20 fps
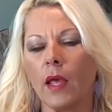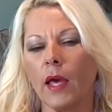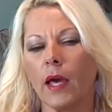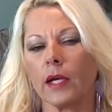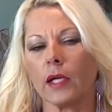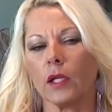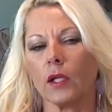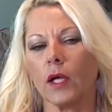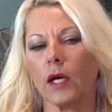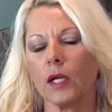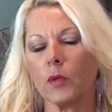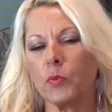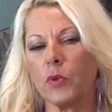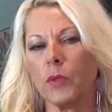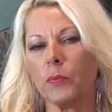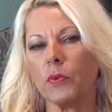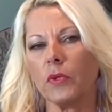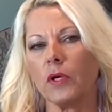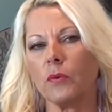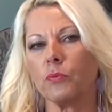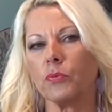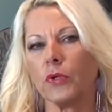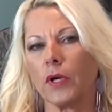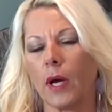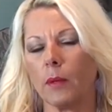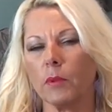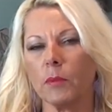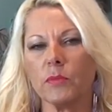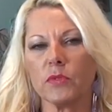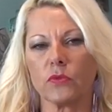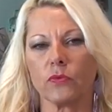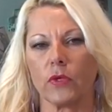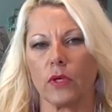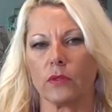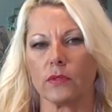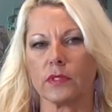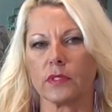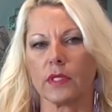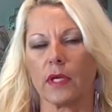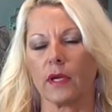And a lot of people have problems
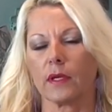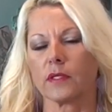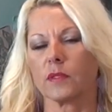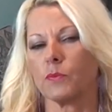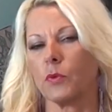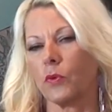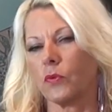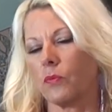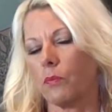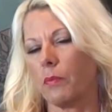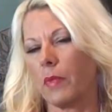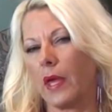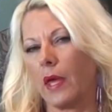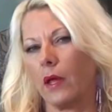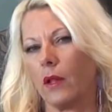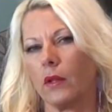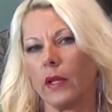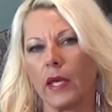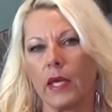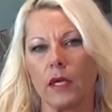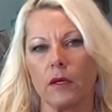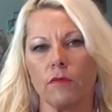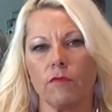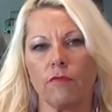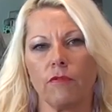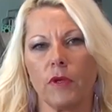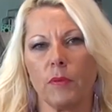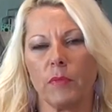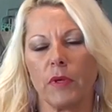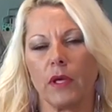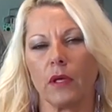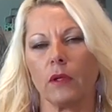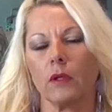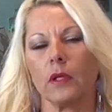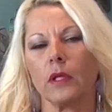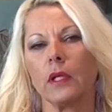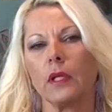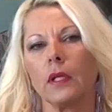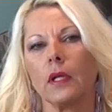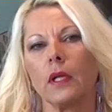around sex, both male and
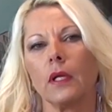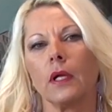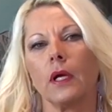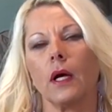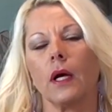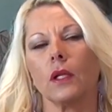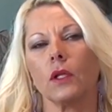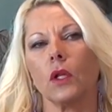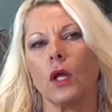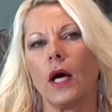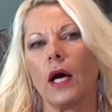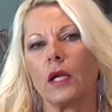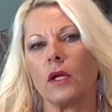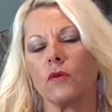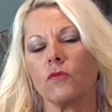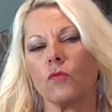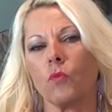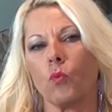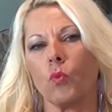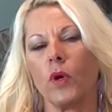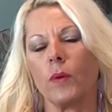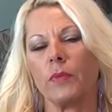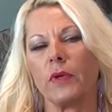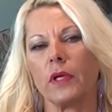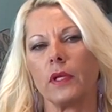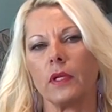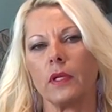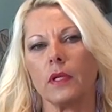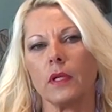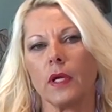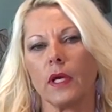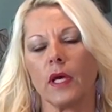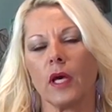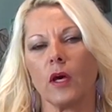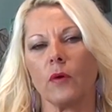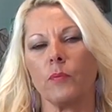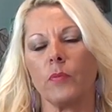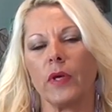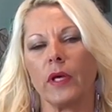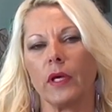female. A lot of women
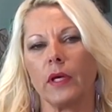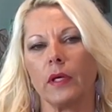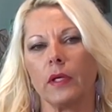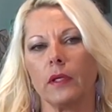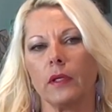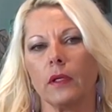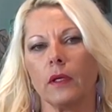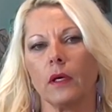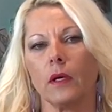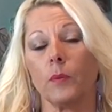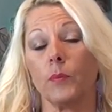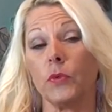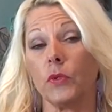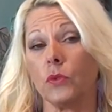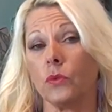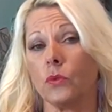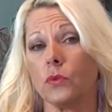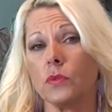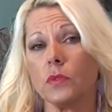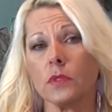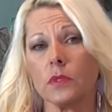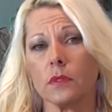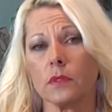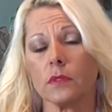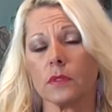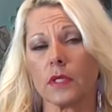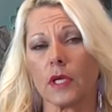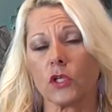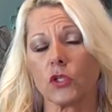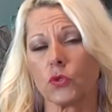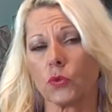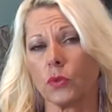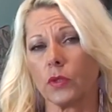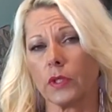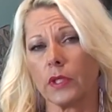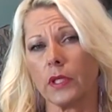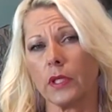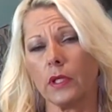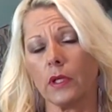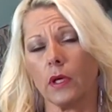have been abused
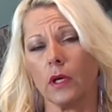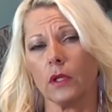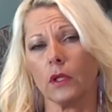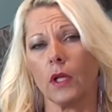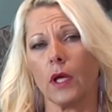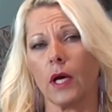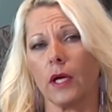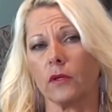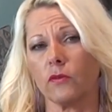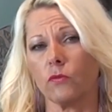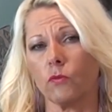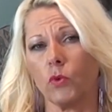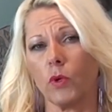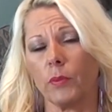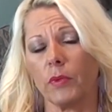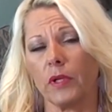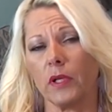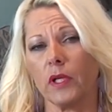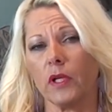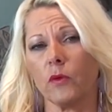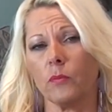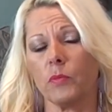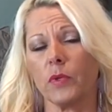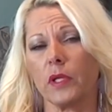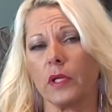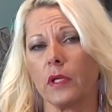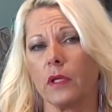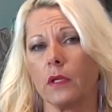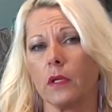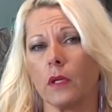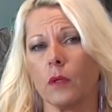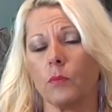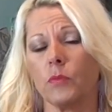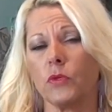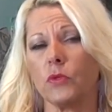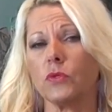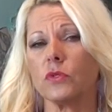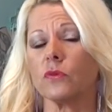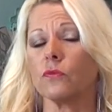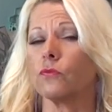sexually. A lot of women have been in
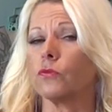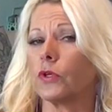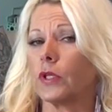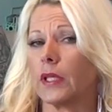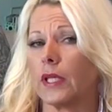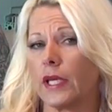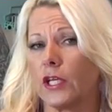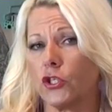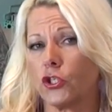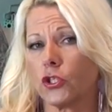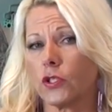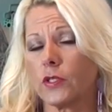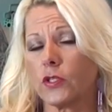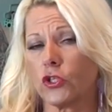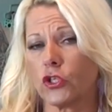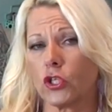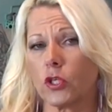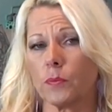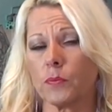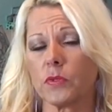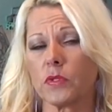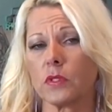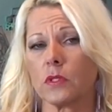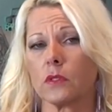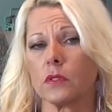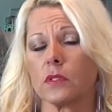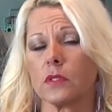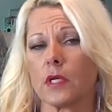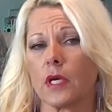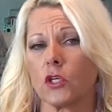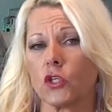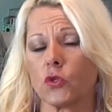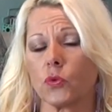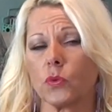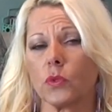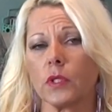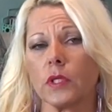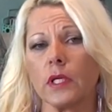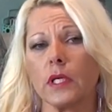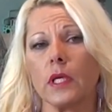abusive relationships
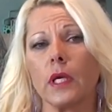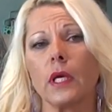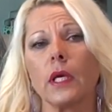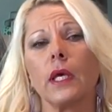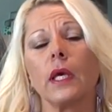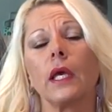sexually.